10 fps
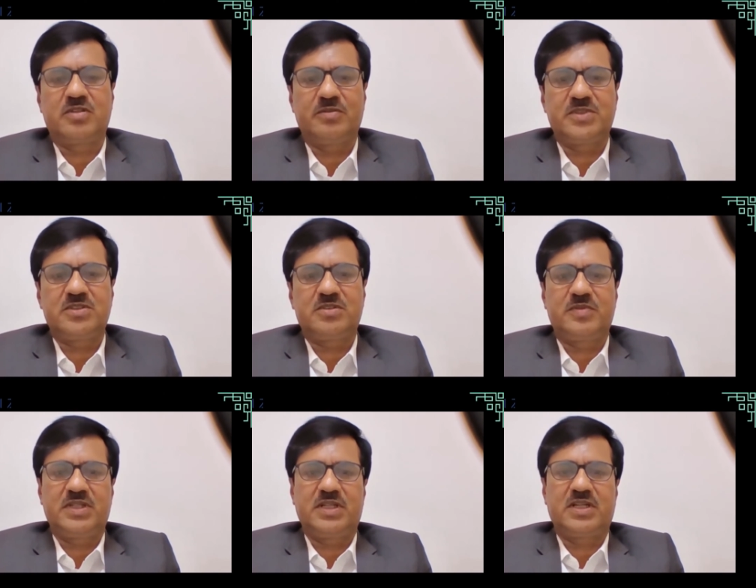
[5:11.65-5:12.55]
On the basis of
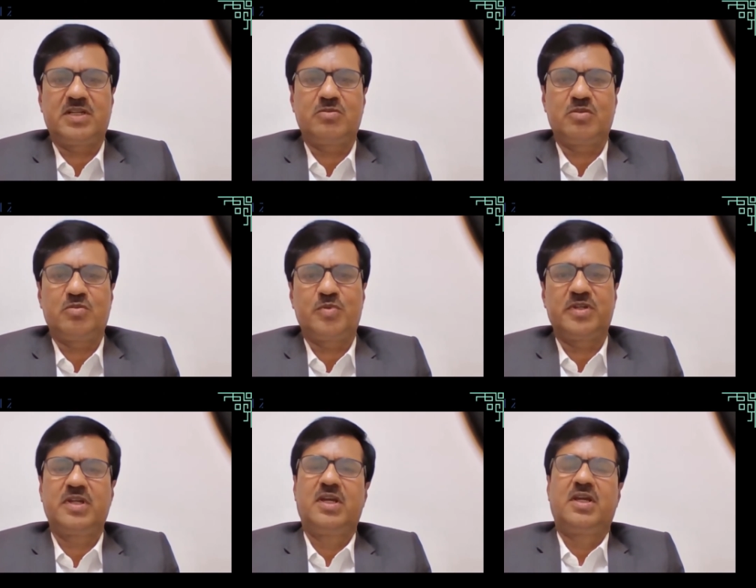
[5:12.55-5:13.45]
that data, we opened